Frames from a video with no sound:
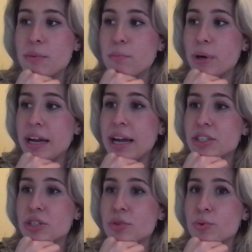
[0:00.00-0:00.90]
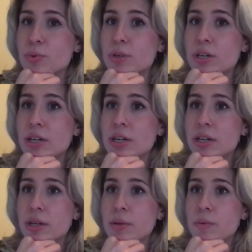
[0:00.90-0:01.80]
but I do
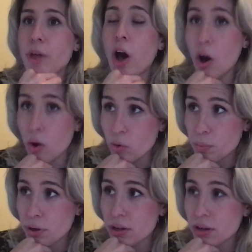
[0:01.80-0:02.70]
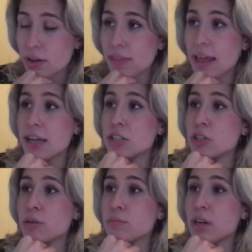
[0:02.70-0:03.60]
hope that in
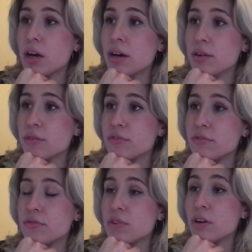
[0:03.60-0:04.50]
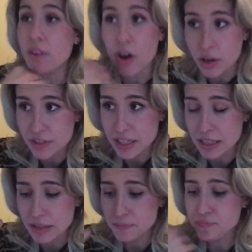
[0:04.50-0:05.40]
terms of
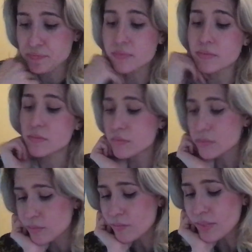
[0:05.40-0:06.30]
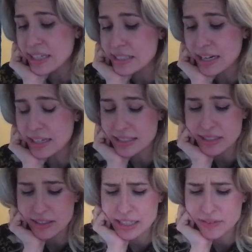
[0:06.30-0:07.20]
evolving, it's not
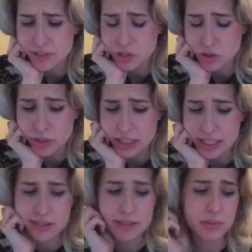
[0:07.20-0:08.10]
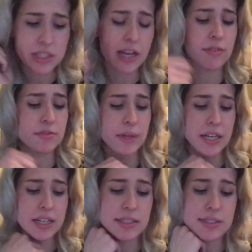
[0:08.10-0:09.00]
necessarily even the storytellers themselves, but
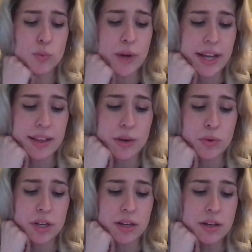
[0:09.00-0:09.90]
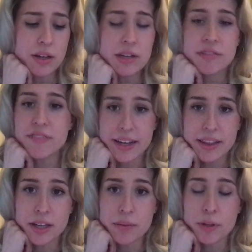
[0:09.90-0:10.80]
it is the way that we find
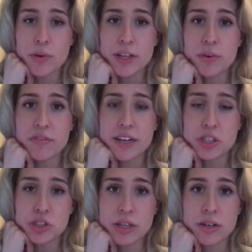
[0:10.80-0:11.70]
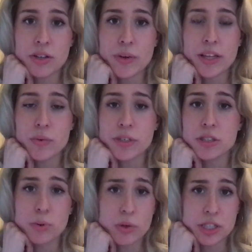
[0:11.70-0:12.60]
them and the way that we find each other and the way that we
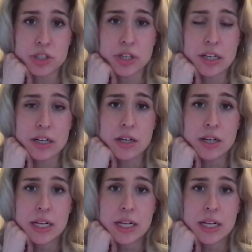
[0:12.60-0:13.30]
support each other.